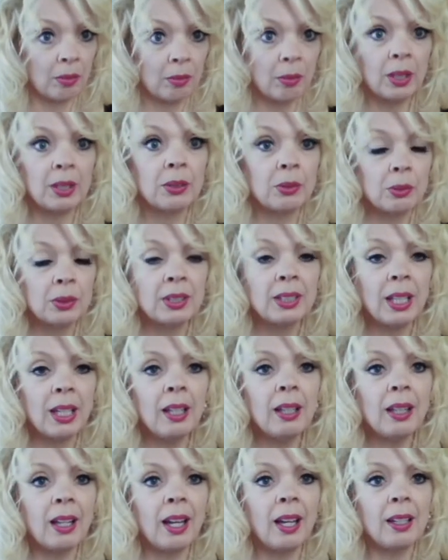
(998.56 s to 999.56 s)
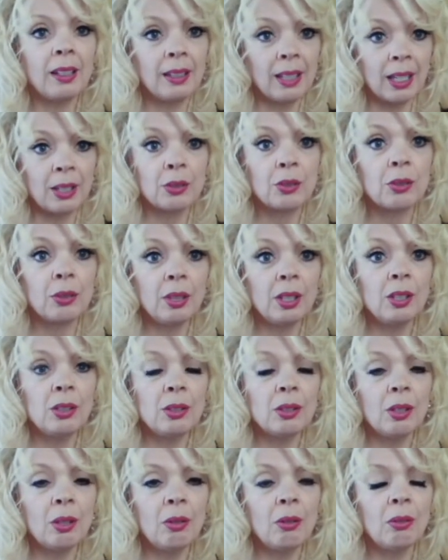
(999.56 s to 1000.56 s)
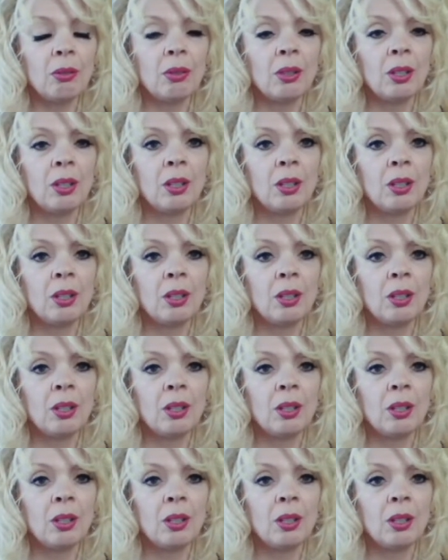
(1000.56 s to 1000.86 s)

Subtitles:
Ones will say that, naturally so.